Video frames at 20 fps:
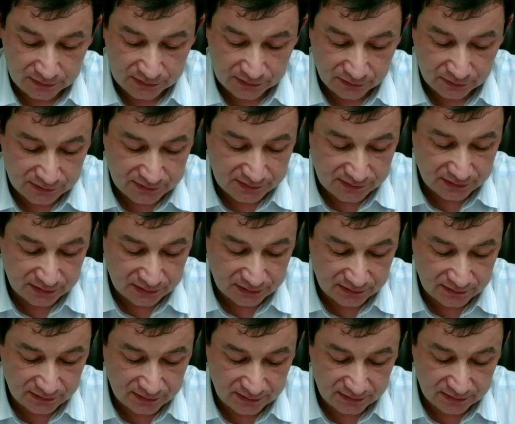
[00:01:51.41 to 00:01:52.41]
It's not a
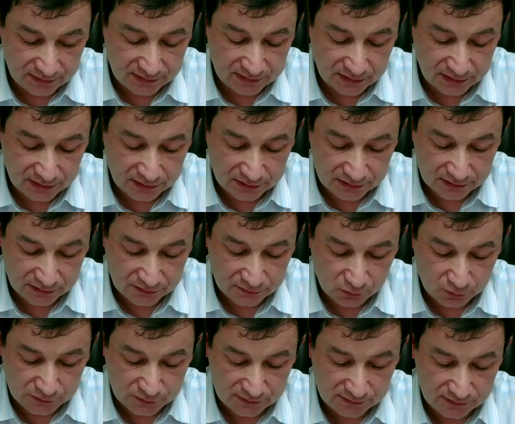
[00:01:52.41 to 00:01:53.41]
secret that the terrorist
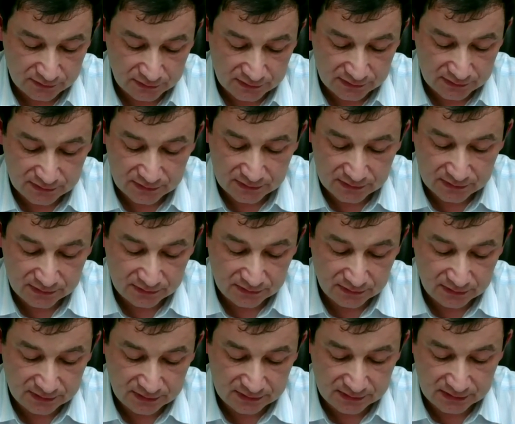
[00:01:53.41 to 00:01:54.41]
groups listed
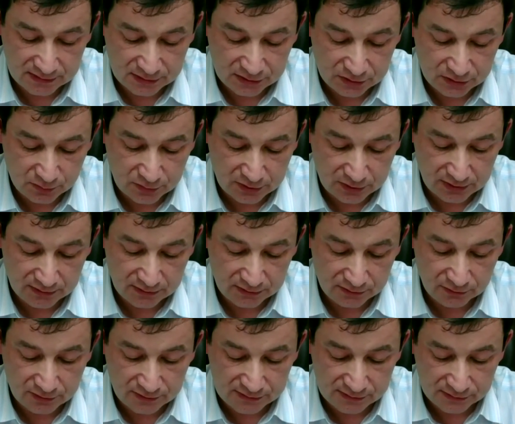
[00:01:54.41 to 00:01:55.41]
as such by the
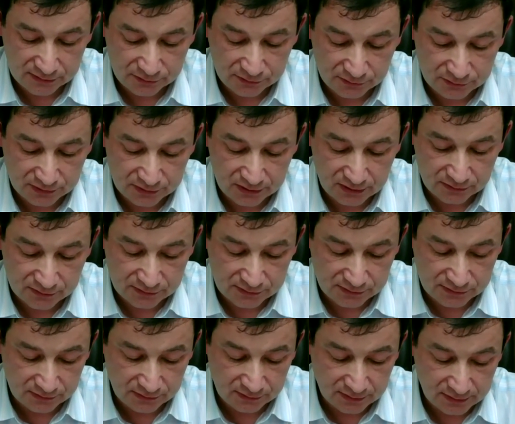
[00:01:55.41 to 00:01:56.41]
UN Security
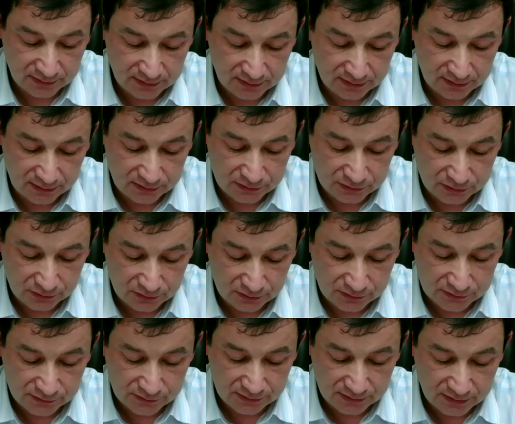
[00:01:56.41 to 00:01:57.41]
Council control
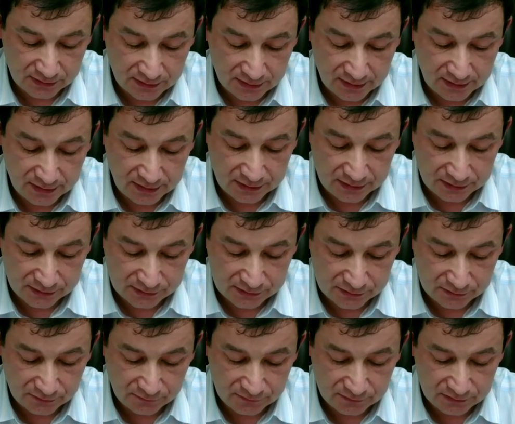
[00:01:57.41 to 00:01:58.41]
certain
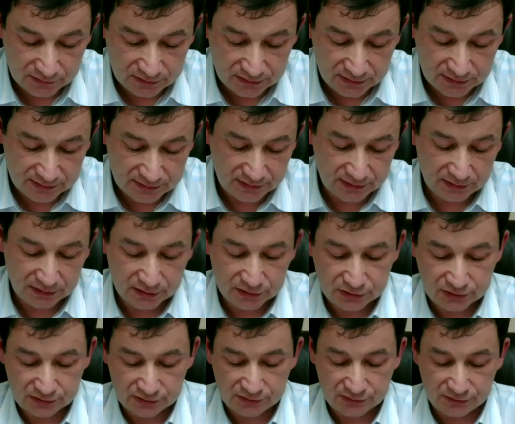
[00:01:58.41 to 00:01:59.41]
areas of the
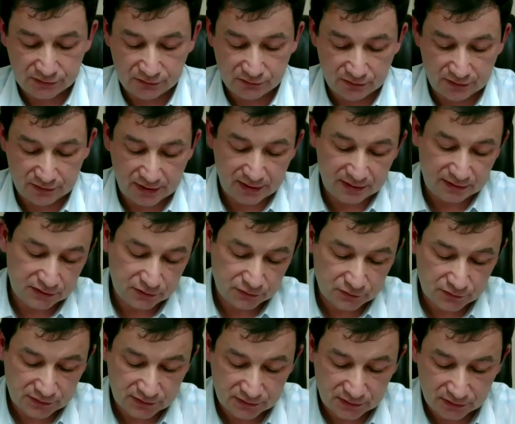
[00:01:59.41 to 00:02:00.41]
de-escalation zone and
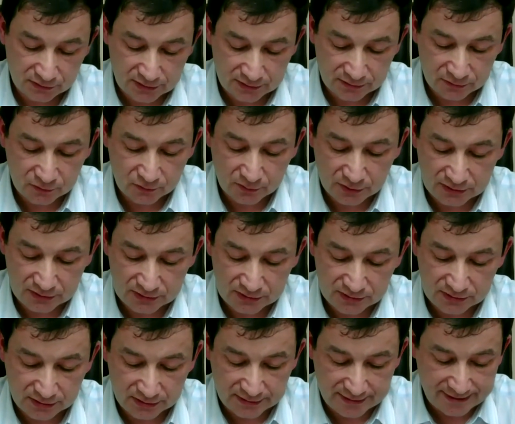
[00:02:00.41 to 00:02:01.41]
use the UN
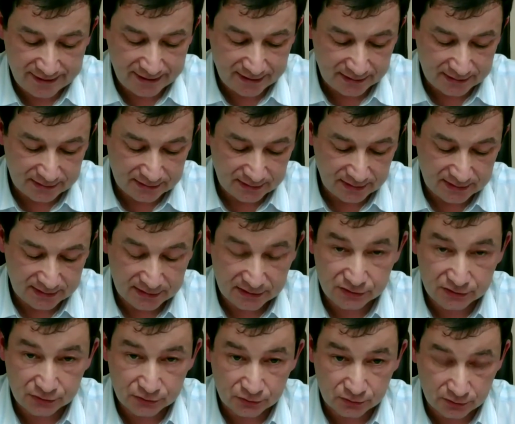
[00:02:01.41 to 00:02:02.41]
humanitarian aid as a
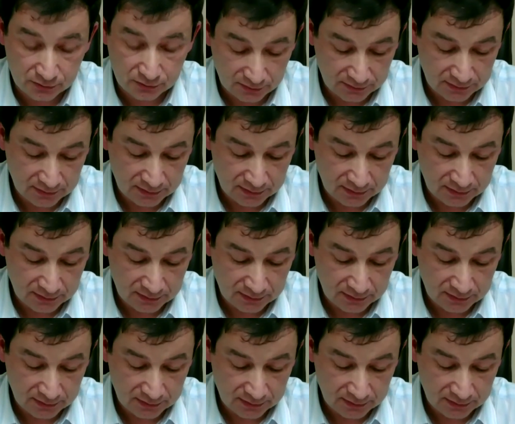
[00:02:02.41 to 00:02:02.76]
tool